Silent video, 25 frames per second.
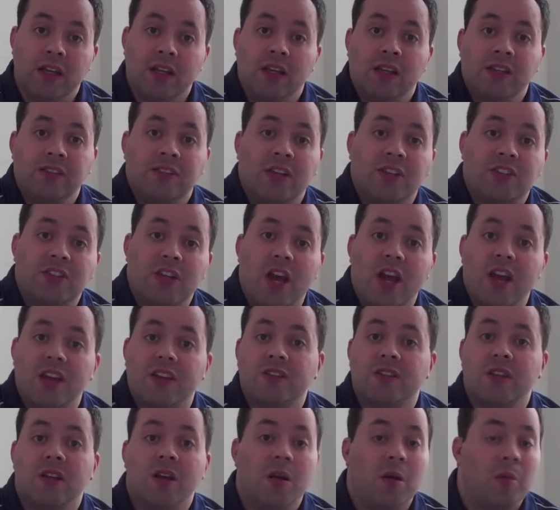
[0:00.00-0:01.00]
such
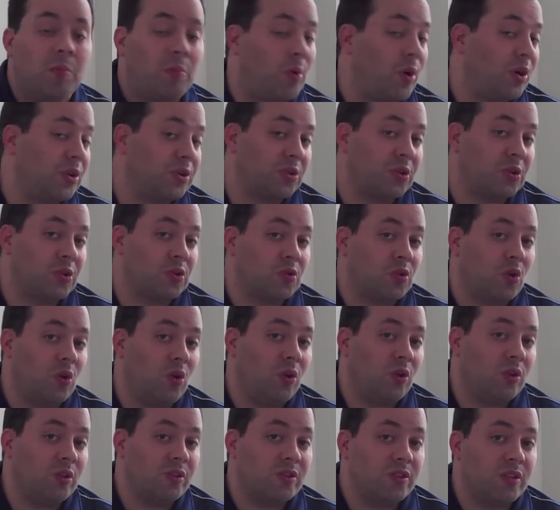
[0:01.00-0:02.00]
as parental
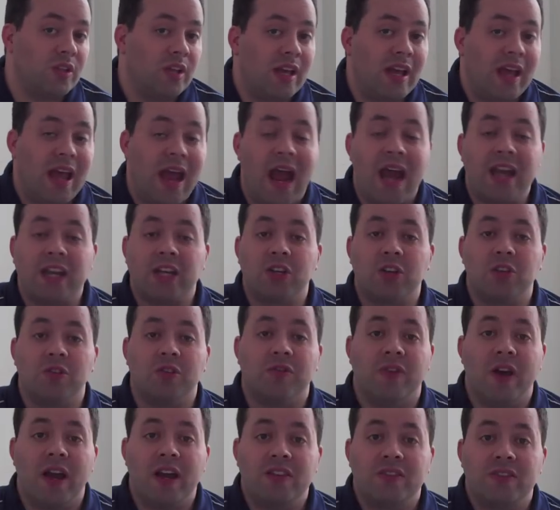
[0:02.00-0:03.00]
controls, adding new
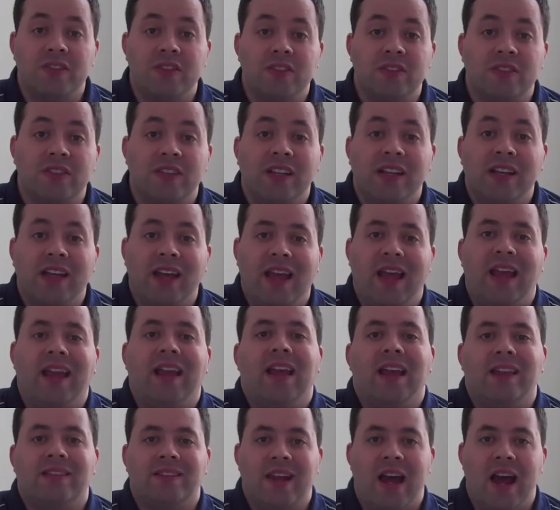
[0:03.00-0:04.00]
devices, and
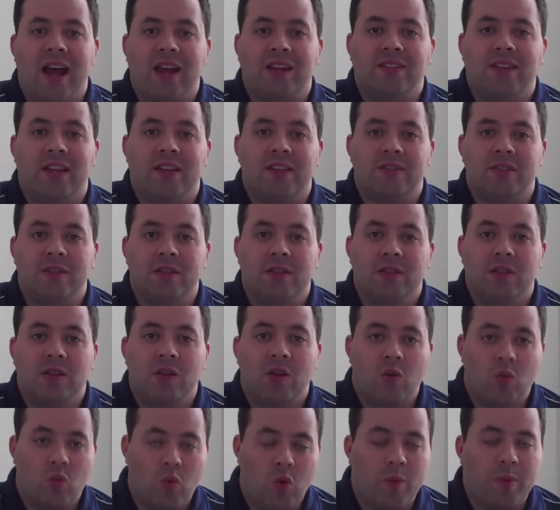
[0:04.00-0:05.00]
guest access.
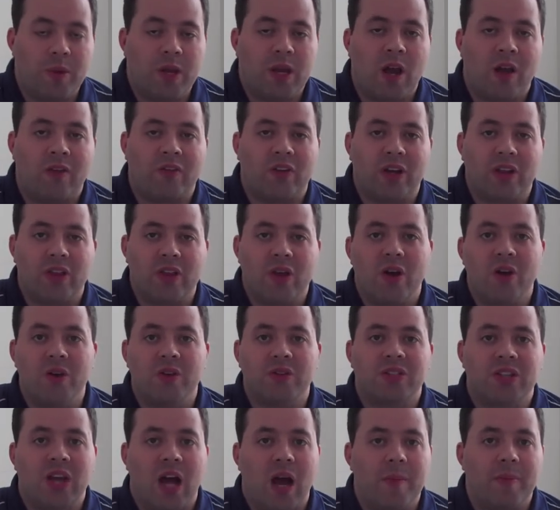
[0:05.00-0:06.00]
We'll be covering
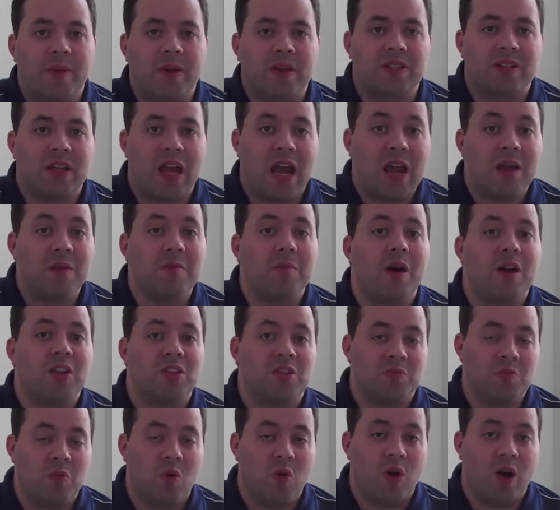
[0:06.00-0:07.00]
those topics and
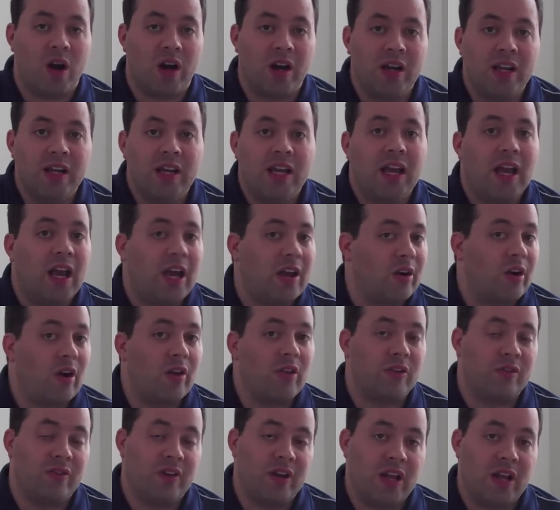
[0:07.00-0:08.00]
much more in our
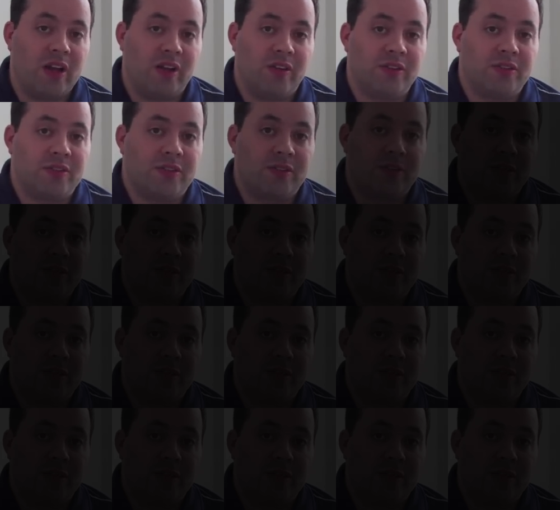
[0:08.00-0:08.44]
other videos.